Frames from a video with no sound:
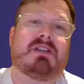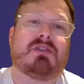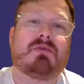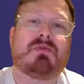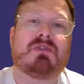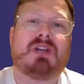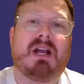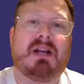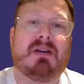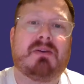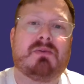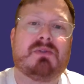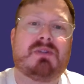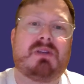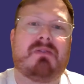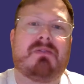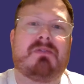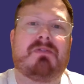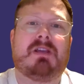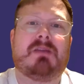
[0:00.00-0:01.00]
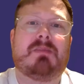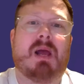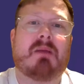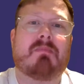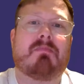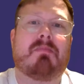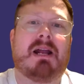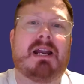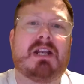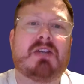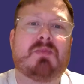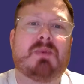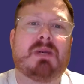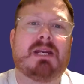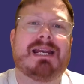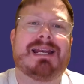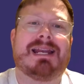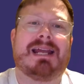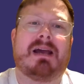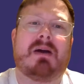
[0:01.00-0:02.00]
channels, feedback management
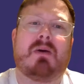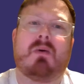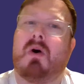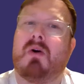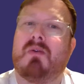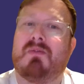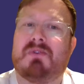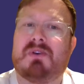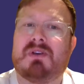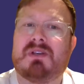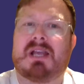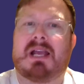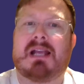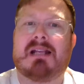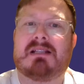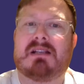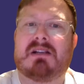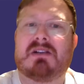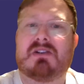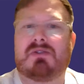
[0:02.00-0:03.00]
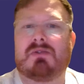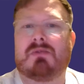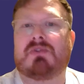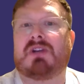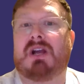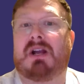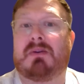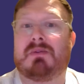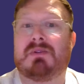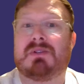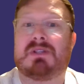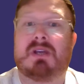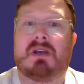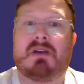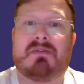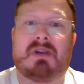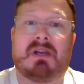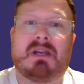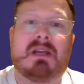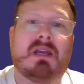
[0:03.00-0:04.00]
now offers a digital channel
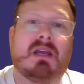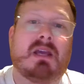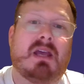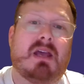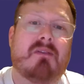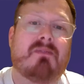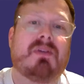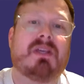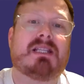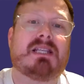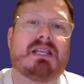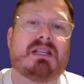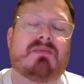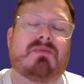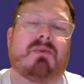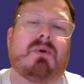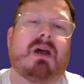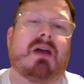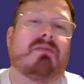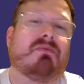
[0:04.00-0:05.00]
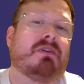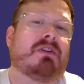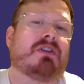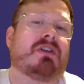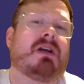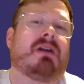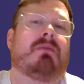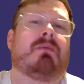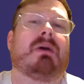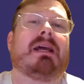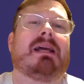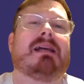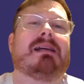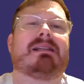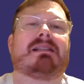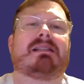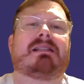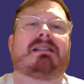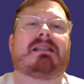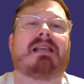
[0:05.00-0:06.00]
survey. This is for every channel
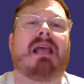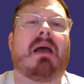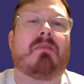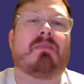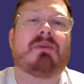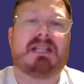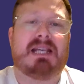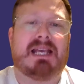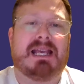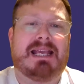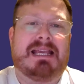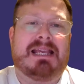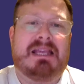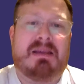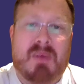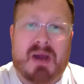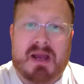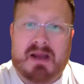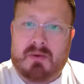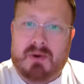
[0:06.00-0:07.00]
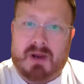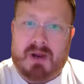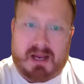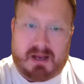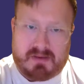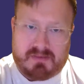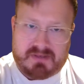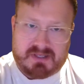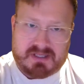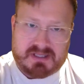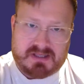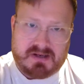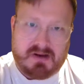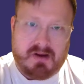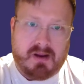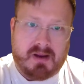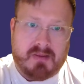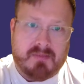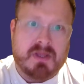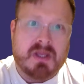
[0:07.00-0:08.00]
except email at this
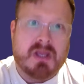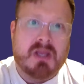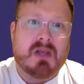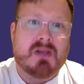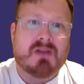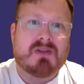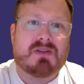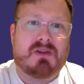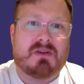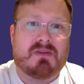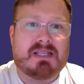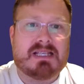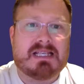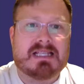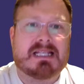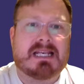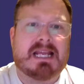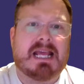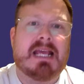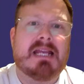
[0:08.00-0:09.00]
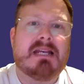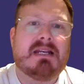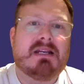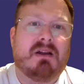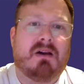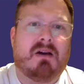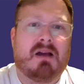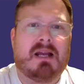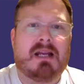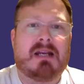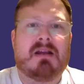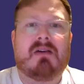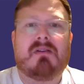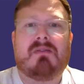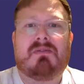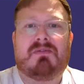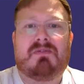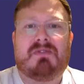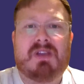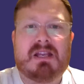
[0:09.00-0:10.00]
time. So this is an inline
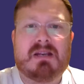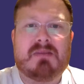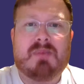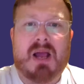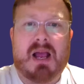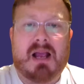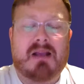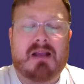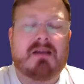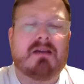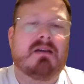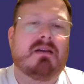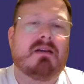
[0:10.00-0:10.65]
feedback